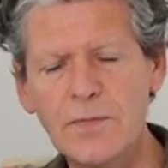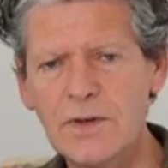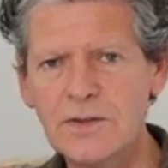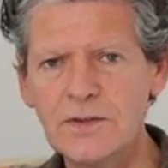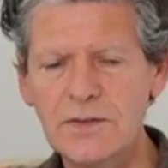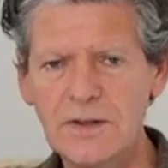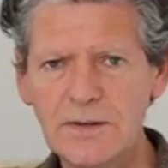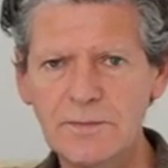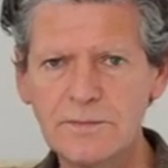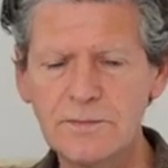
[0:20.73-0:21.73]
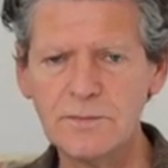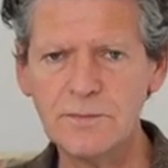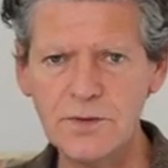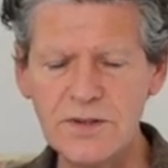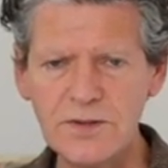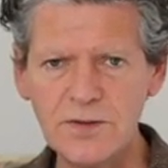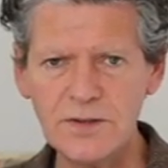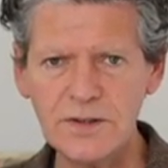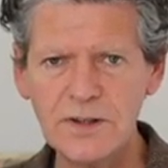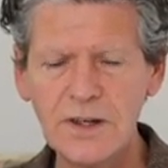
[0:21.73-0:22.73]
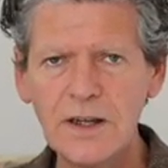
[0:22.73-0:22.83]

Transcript: part of a Buddhist order,